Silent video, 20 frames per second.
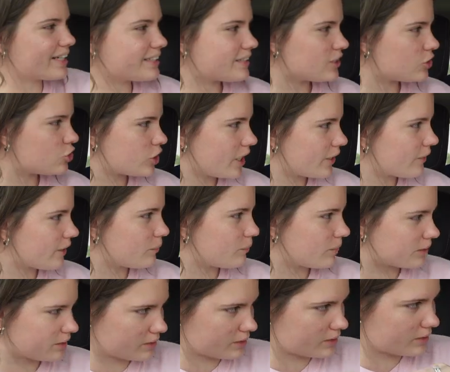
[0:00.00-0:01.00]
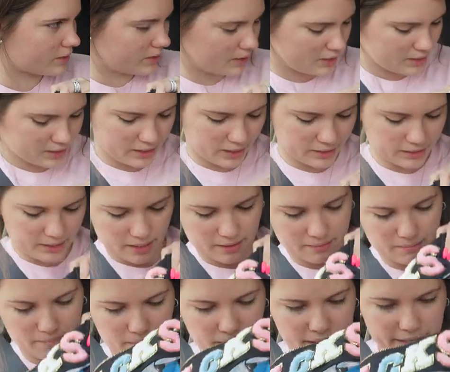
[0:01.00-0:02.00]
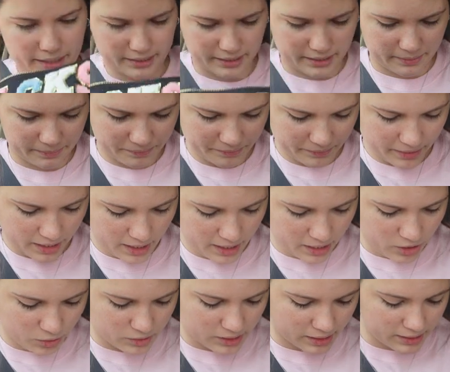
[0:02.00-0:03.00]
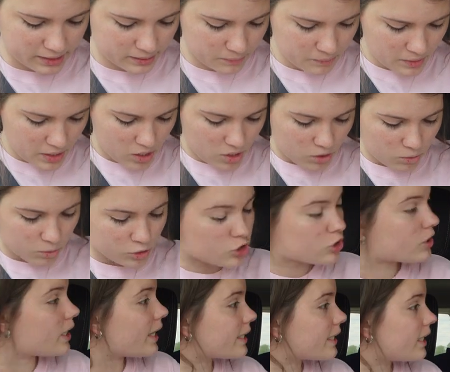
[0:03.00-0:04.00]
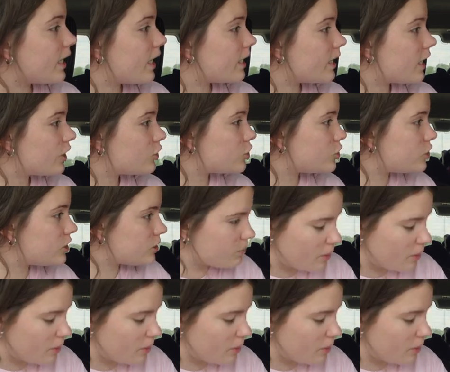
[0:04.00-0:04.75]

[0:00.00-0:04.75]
like the cherry ones. That's like medicine. Any hoosies. Would you like a Tootsie